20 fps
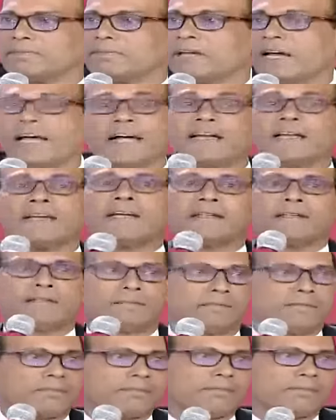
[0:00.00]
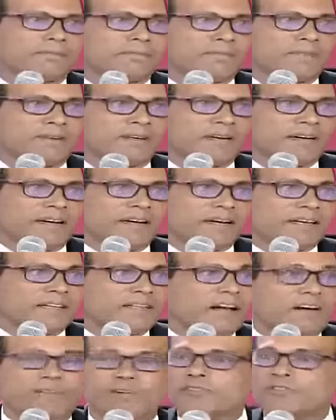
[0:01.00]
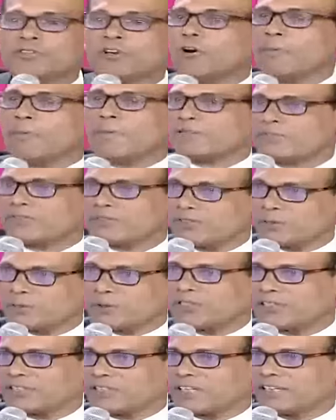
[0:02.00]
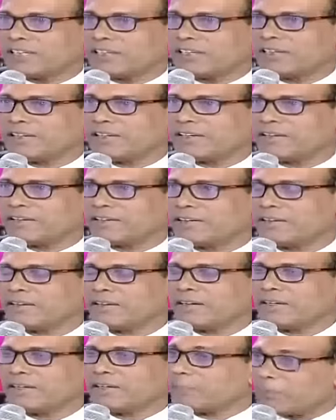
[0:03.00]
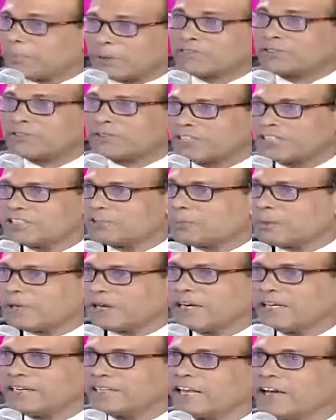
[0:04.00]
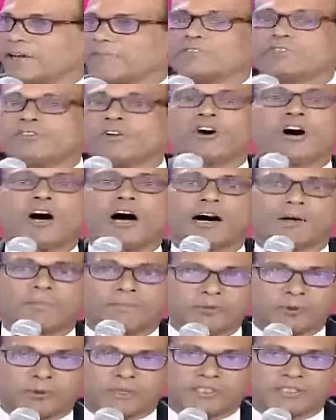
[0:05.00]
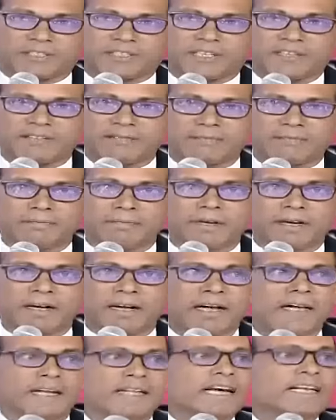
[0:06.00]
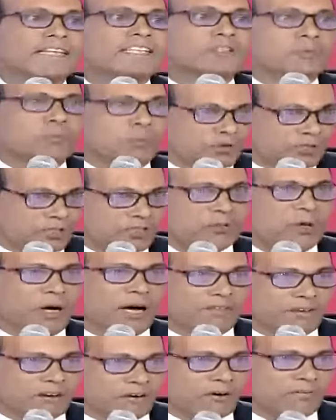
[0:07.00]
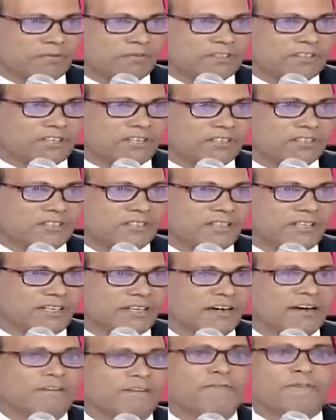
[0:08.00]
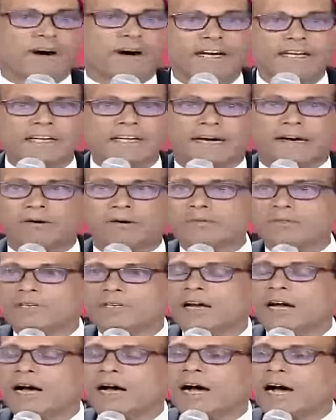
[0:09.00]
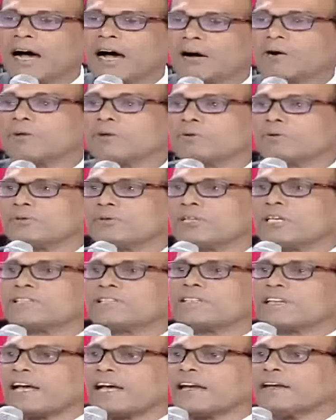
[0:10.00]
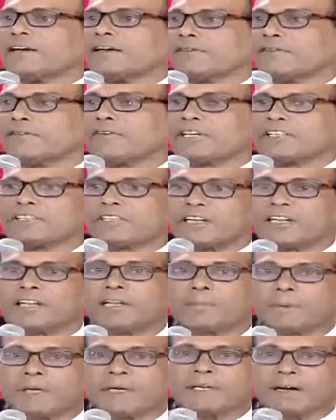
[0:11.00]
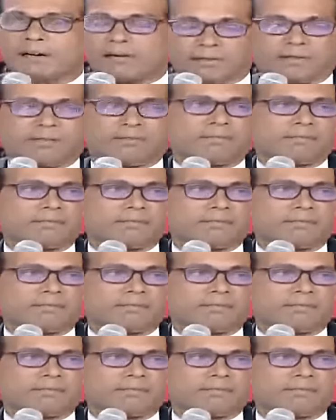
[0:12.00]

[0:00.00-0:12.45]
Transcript: They agreed. There was no muscle twisting, muscle display. There was no arm twisting. They just wanted to have a conversation, find out how this can reasonably be done.